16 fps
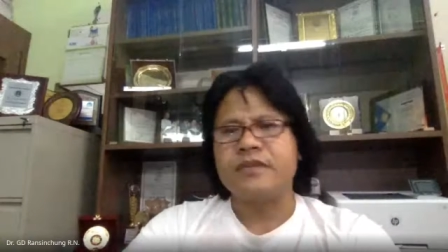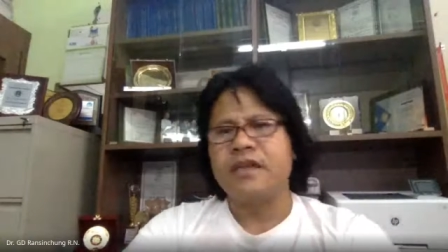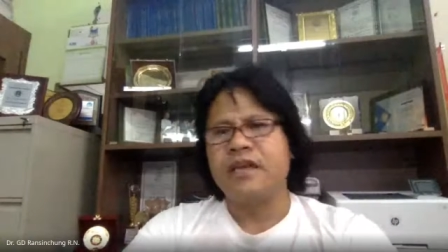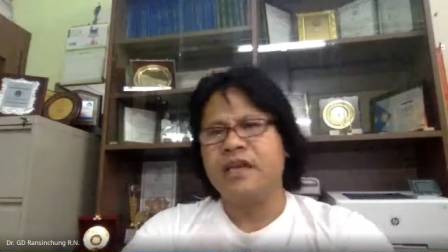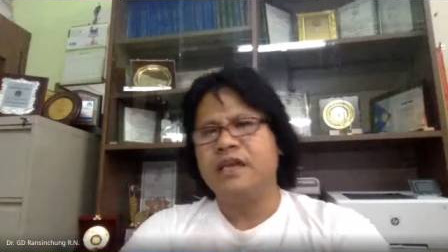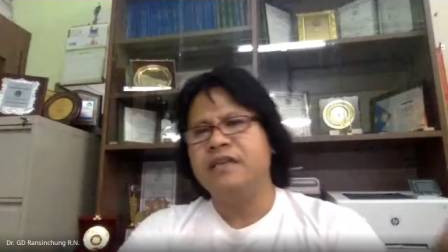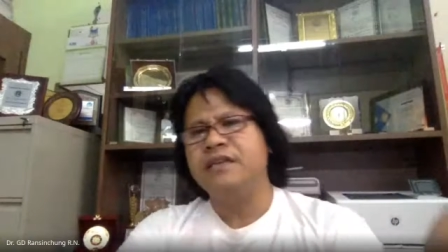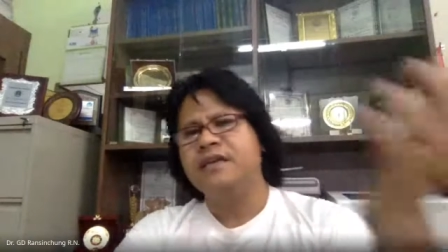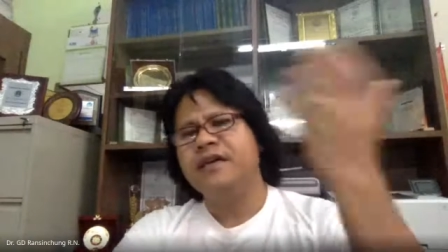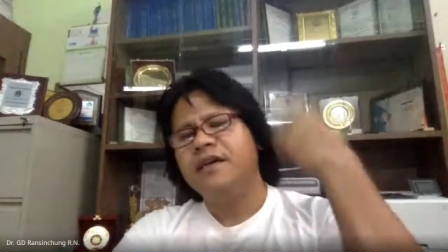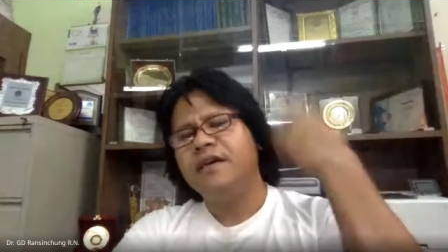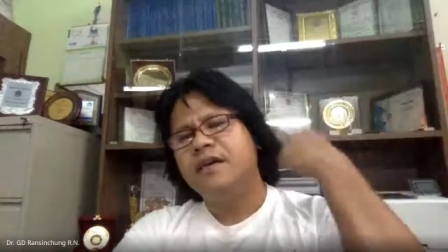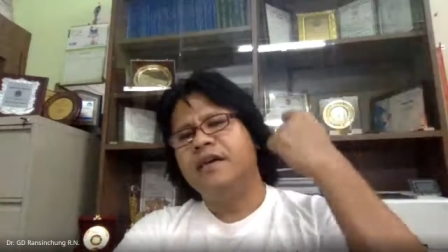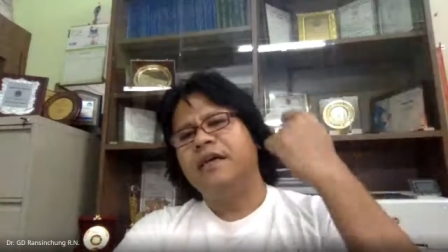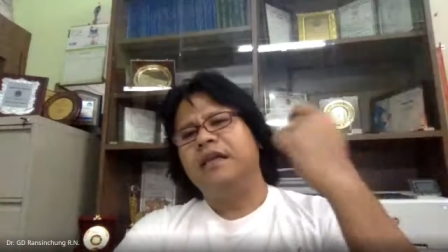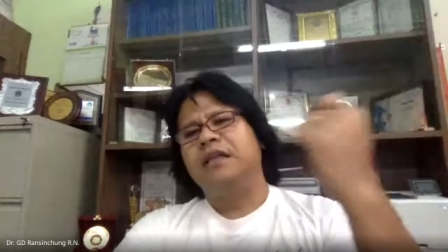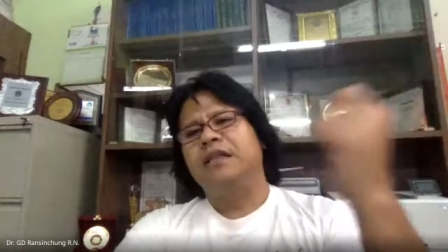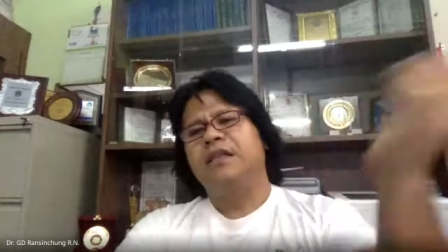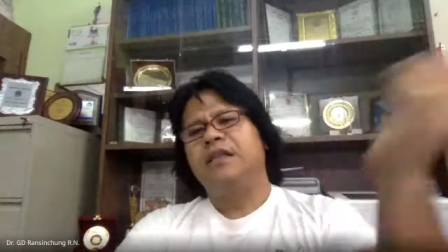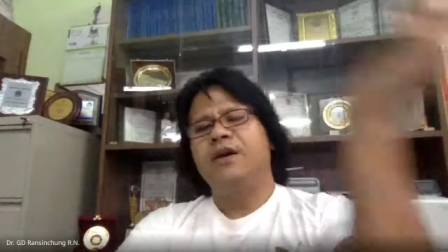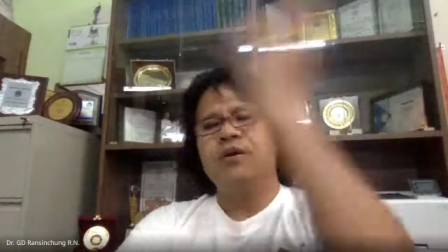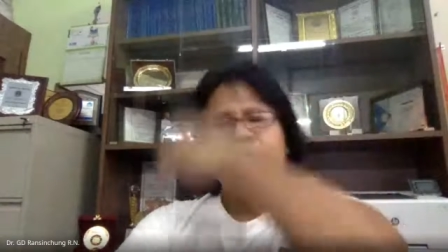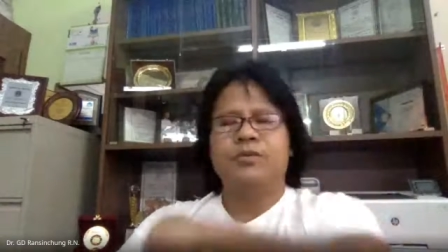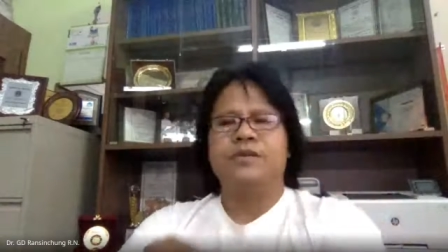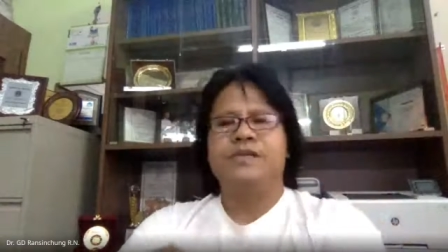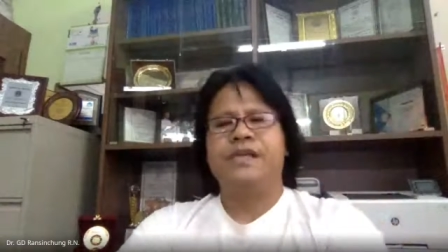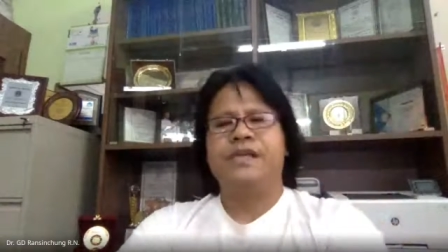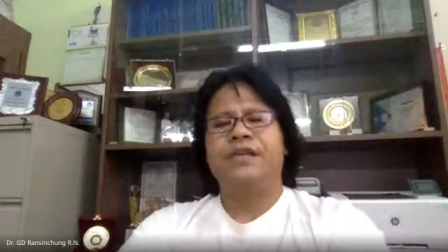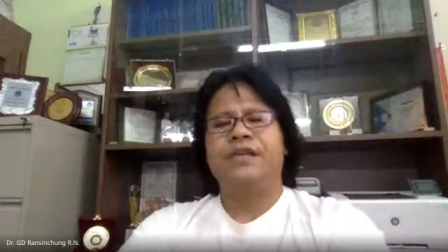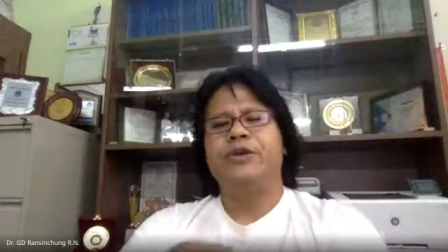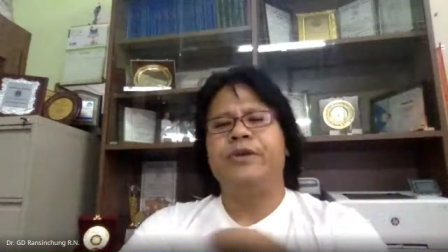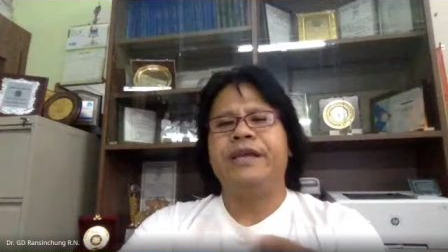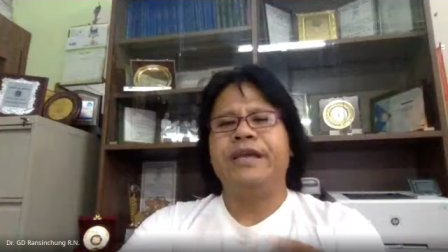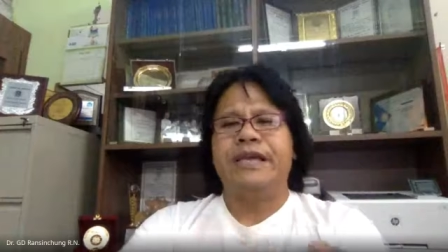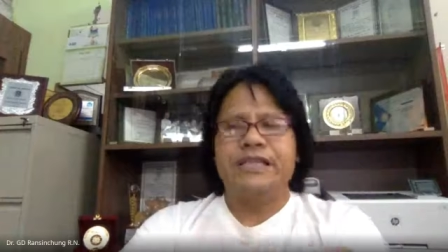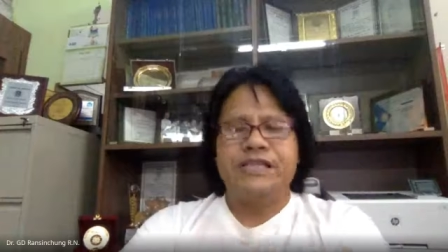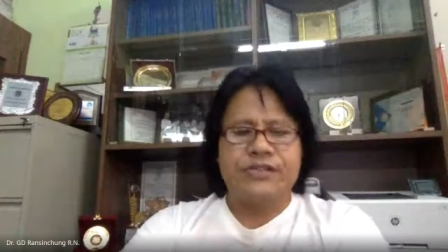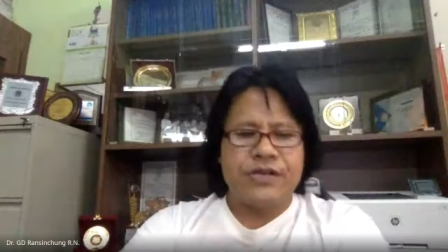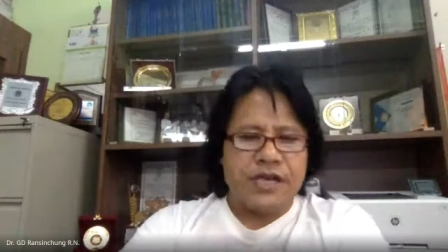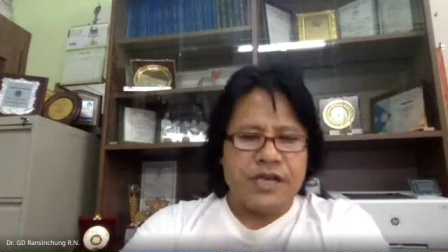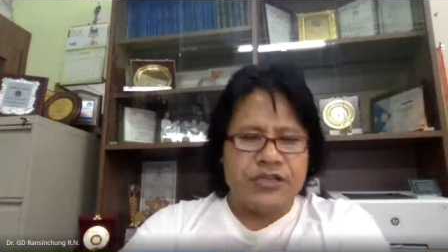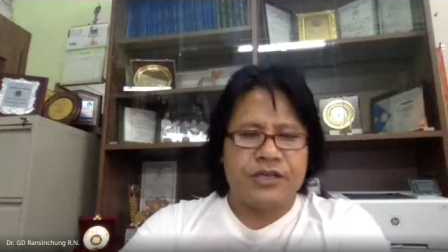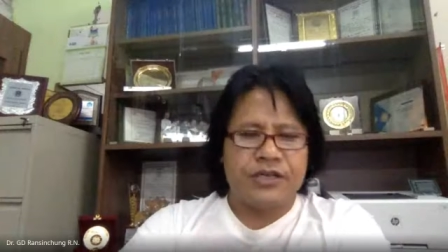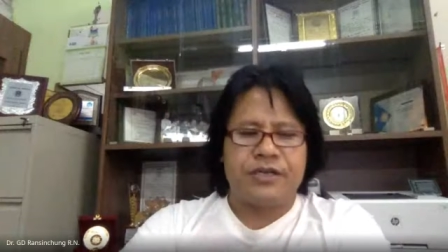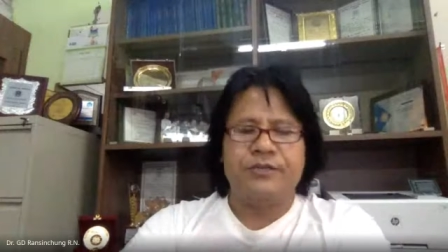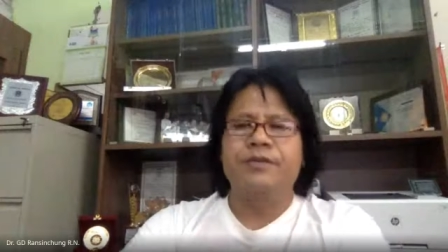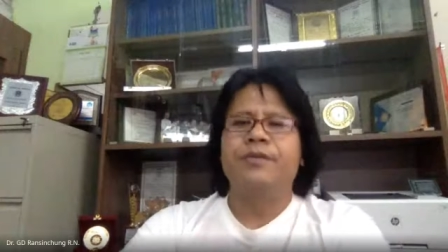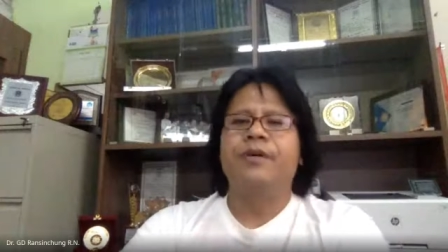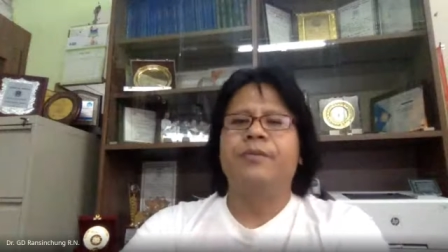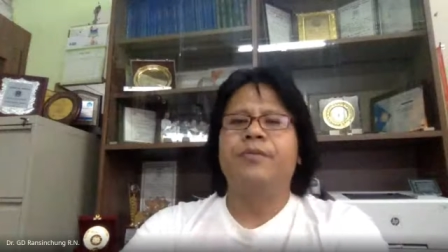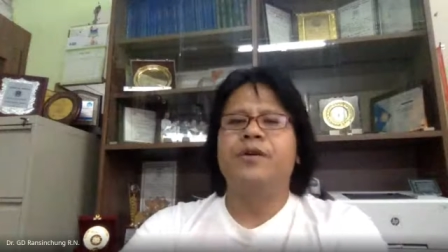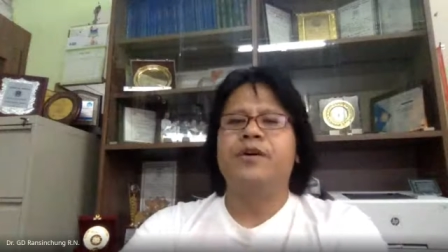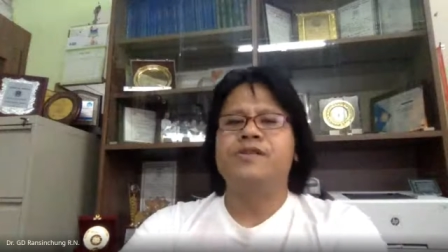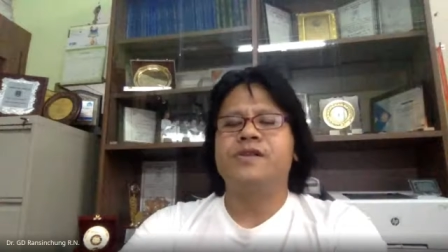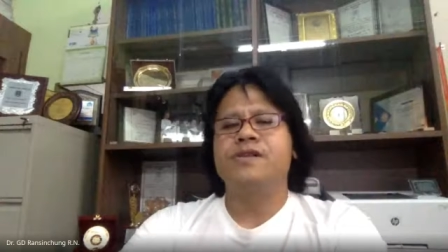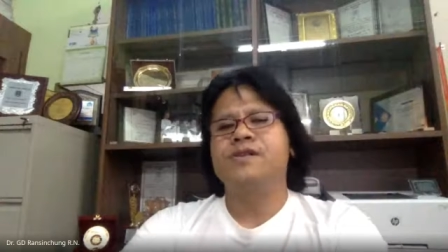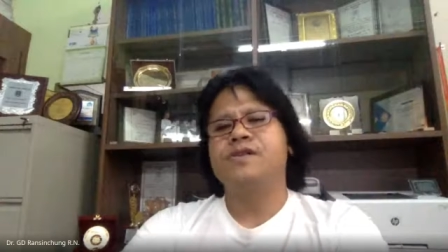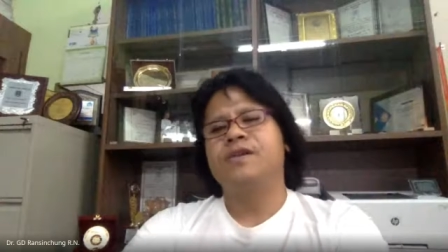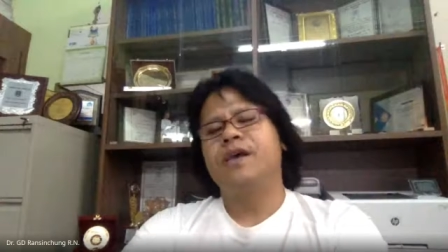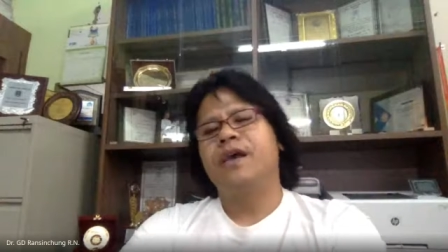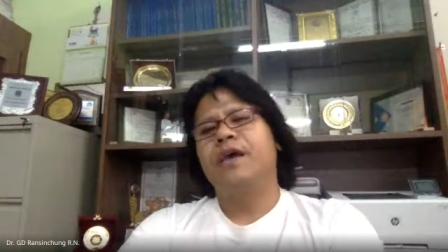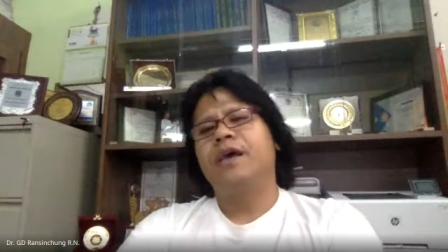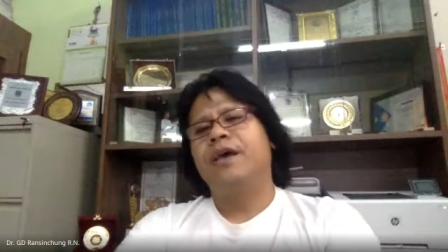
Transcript: And now, see, during construction process,